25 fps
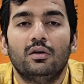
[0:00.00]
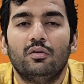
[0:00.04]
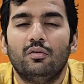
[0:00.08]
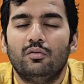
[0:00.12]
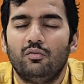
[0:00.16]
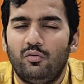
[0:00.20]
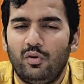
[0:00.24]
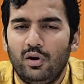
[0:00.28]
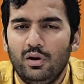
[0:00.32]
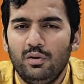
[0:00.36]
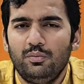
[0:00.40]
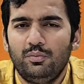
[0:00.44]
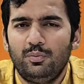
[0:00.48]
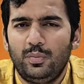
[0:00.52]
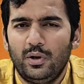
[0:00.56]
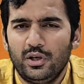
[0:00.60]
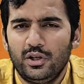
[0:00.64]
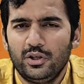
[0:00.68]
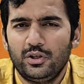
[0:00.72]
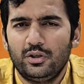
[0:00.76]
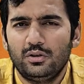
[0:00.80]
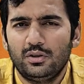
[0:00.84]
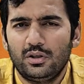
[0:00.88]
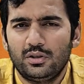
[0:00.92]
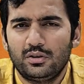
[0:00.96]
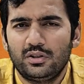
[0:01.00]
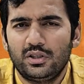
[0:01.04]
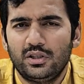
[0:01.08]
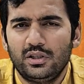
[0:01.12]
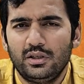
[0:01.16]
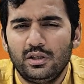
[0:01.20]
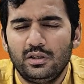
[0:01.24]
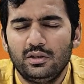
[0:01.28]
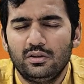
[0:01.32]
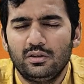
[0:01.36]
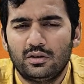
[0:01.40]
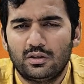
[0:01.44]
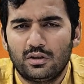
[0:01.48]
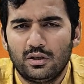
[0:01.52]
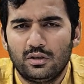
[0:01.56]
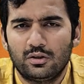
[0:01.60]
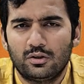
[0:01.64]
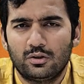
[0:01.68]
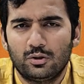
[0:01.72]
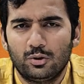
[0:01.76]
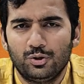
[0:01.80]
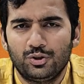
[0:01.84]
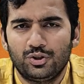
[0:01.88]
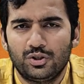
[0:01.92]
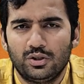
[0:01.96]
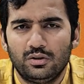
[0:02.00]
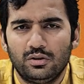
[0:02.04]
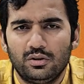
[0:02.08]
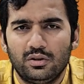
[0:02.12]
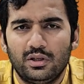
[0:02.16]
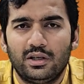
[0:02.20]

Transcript: One particular thing in conclusion